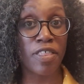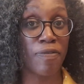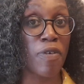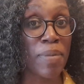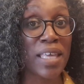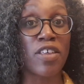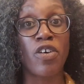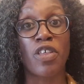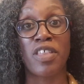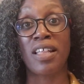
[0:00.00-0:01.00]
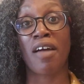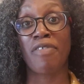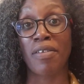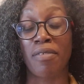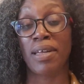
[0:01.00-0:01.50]
For me, the other thing that I
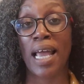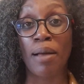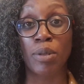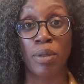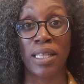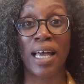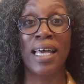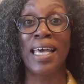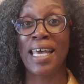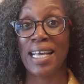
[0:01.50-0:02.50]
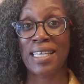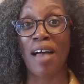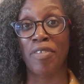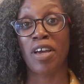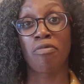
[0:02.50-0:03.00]
found that really helps with that is
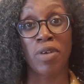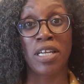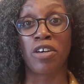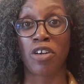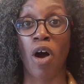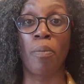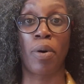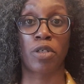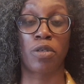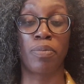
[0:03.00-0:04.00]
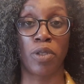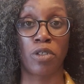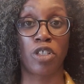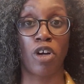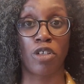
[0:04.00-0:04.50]
having a really good compost
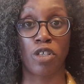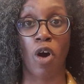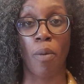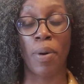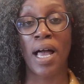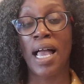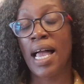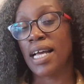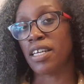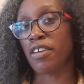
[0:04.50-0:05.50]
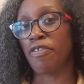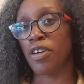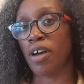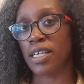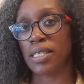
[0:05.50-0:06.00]
mulch on top. I don't know if
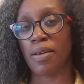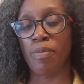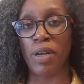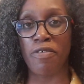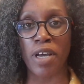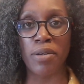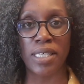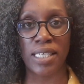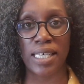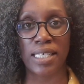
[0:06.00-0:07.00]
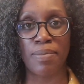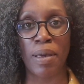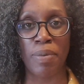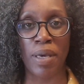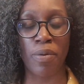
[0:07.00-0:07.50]
you guys will have noticed this
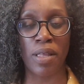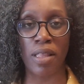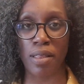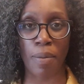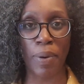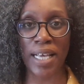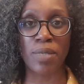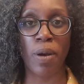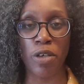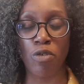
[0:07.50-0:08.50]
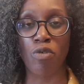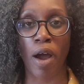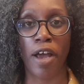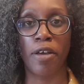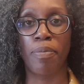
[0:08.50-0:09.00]
maybe in the place where you
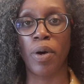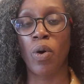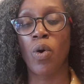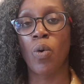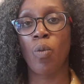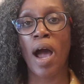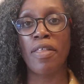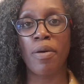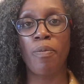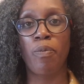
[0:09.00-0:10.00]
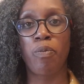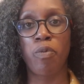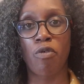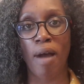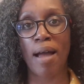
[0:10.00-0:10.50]
grow, but where the
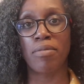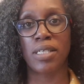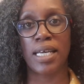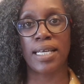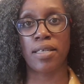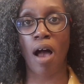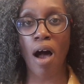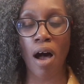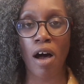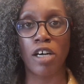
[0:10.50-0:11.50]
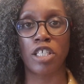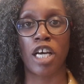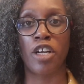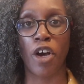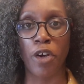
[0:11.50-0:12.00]
ground is hard
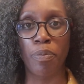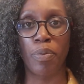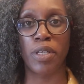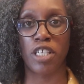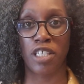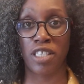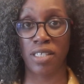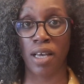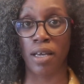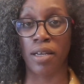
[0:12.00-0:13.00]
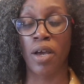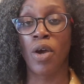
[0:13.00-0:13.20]
and open to the sun,